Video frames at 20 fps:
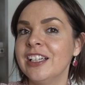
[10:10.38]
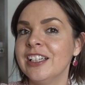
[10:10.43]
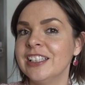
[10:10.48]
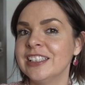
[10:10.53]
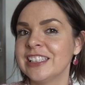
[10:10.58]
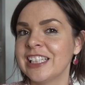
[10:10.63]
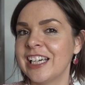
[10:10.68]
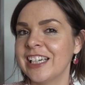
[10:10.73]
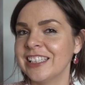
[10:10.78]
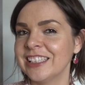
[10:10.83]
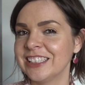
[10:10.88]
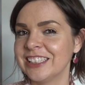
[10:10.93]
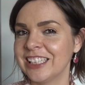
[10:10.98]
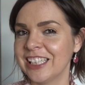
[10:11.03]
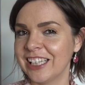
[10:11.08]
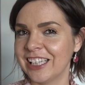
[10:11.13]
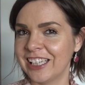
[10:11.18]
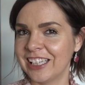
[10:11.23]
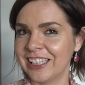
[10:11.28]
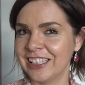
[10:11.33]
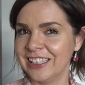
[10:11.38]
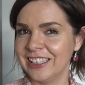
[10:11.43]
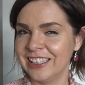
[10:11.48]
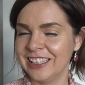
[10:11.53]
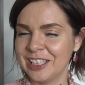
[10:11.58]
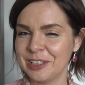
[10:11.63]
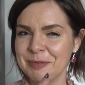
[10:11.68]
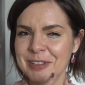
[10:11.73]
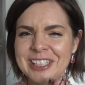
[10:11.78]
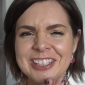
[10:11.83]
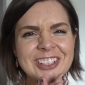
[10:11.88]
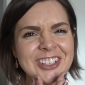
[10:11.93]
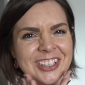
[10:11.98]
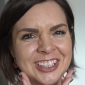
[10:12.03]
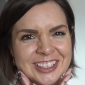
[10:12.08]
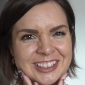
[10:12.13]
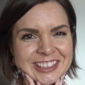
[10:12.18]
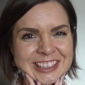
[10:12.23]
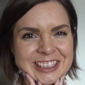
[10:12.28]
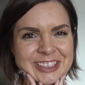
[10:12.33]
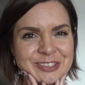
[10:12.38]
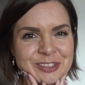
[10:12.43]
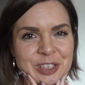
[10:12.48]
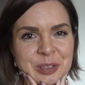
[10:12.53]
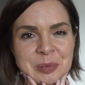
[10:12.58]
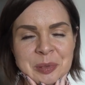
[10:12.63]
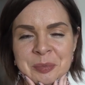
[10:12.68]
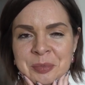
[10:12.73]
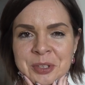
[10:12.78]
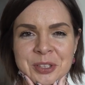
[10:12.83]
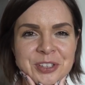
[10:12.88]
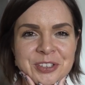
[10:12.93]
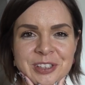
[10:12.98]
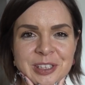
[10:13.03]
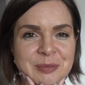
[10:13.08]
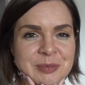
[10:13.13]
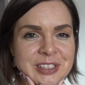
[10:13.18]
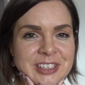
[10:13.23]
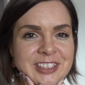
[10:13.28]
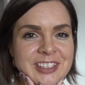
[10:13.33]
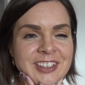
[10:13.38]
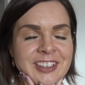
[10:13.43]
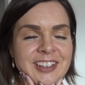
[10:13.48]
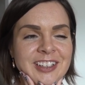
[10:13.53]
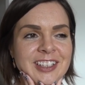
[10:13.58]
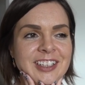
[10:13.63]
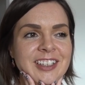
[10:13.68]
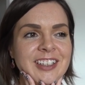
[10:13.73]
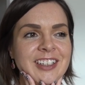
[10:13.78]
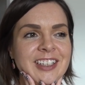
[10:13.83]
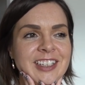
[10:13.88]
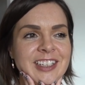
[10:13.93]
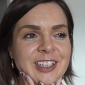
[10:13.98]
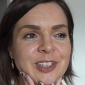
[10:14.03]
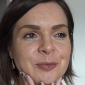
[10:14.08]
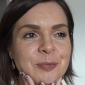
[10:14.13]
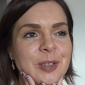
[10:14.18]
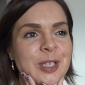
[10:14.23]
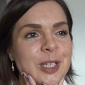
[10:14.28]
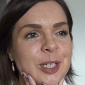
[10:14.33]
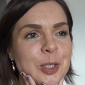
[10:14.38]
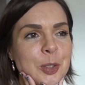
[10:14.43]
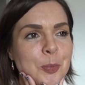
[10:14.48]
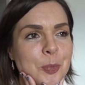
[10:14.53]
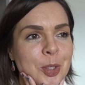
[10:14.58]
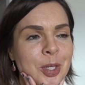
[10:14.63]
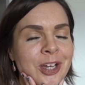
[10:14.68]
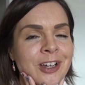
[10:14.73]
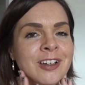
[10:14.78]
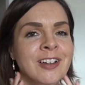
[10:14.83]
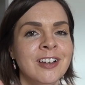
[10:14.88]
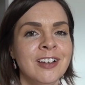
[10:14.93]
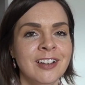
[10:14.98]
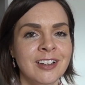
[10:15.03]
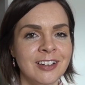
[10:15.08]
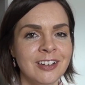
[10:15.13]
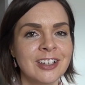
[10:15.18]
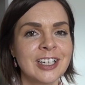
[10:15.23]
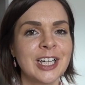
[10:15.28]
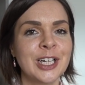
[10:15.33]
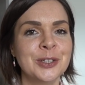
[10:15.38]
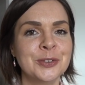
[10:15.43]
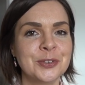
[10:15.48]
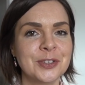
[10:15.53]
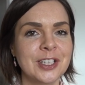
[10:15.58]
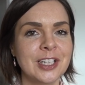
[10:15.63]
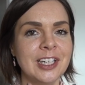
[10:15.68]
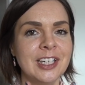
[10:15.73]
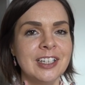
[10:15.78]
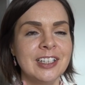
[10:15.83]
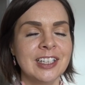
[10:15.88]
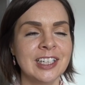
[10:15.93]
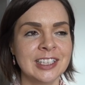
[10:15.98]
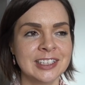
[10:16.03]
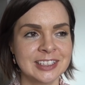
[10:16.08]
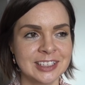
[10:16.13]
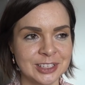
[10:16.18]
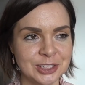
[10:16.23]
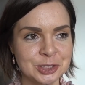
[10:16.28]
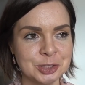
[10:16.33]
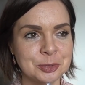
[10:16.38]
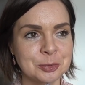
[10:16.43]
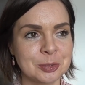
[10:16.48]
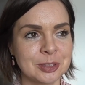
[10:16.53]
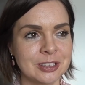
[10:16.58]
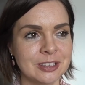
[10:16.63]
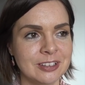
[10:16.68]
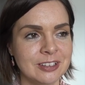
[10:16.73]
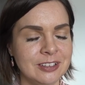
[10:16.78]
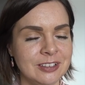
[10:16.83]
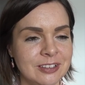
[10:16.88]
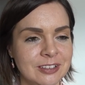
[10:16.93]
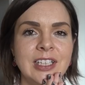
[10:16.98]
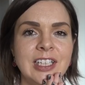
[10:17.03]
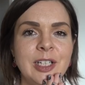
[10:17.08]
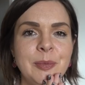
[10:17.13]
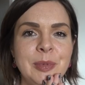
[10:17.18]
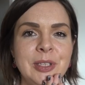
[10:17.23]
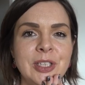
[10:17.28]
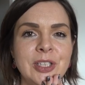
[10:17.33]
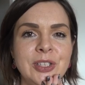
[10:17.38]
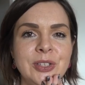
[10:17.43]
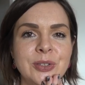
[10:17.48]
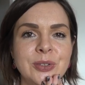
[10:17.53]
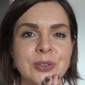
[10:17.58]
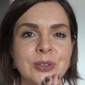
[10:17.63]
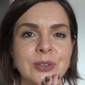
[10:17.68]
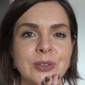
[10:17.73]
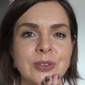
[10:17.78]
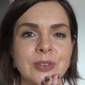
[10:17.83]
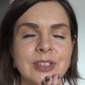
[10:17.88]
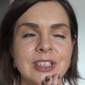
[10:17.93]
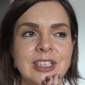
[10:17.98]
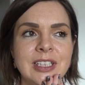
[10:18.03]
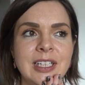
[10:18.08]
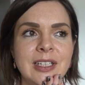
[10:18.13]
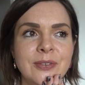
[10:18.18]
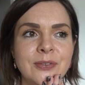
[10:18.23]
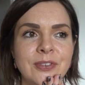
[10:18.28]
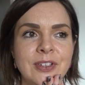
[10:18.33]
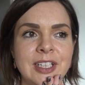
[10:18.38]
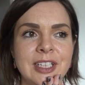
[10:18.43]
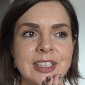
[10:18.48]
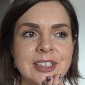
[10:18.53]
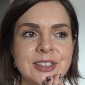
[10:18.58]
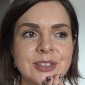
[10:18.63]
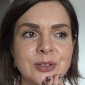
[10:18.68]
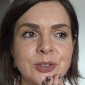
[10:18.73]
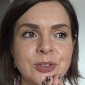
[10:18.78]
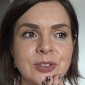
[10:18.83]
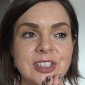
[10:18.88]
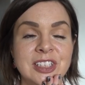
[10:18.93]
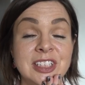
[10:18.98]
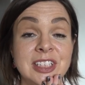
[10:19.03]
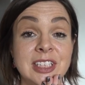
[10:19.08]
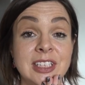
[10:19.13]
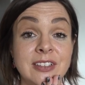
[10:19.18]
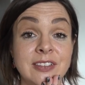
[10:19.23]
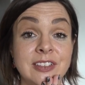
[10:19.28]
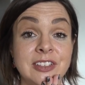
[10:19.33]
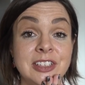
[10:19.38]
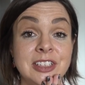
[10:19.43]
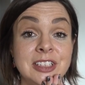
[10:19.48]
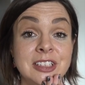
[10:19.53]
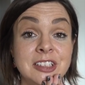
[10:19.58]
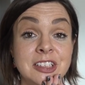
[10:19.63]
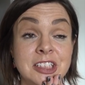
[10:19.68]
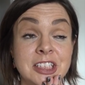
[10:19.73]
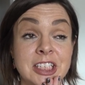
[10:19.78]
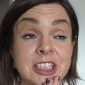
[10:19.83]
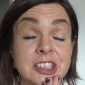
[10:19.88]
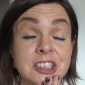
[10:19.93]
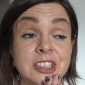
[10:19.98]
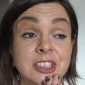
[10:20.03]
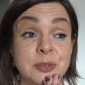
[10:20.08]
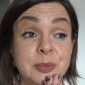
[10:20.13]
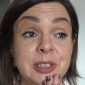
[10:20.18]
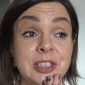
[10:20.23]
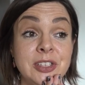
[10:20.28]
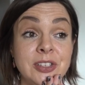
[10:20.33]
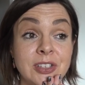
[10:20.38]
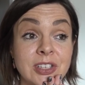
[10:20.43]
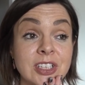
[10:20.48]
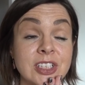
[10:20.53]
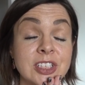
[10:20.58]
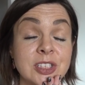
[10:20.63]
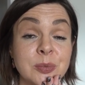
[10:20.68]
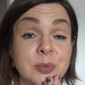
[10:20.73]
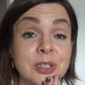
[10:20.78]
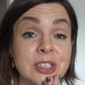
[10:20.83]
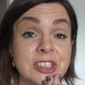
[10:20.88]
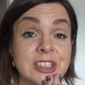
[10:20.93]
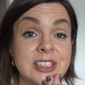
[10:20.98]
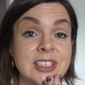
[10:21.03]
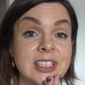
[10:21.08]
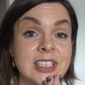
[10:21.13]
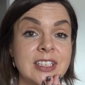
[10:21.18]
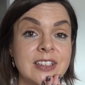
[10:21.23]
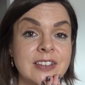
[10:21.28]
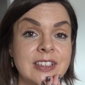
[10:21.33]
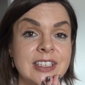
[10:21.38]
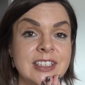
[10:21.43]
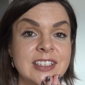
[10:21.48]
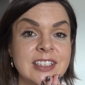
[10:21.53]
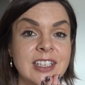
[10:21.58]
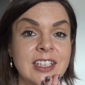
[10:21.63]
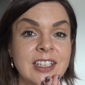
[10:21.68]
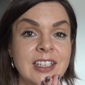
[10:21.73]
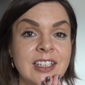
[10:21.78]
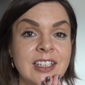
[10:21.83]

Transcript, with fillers: attached to that. Am I good at describing programs? I don't think I am, but look out for that, that's a good one. Let me know your Netflix or series suggestions. We do like to watch a series.